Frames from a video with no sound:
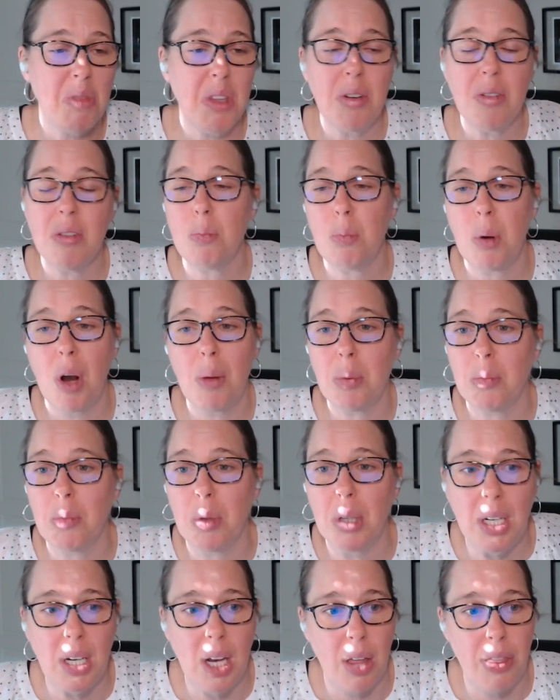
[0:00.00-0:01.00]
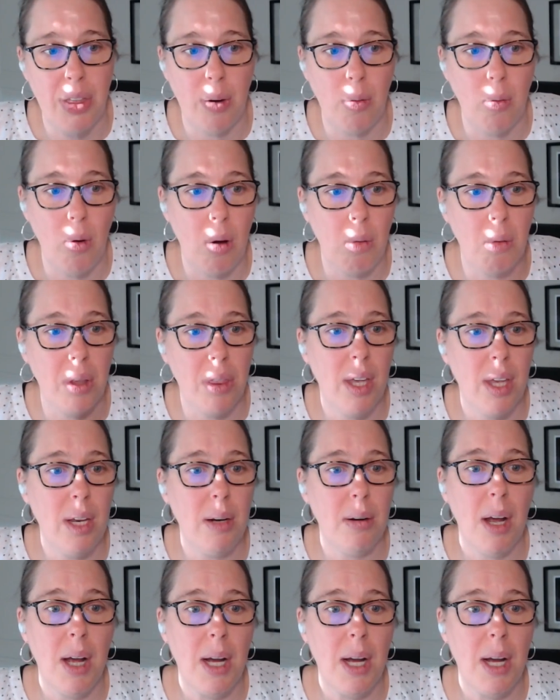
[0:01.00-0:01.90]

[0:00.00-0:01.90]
there's probably nothing wrong with it.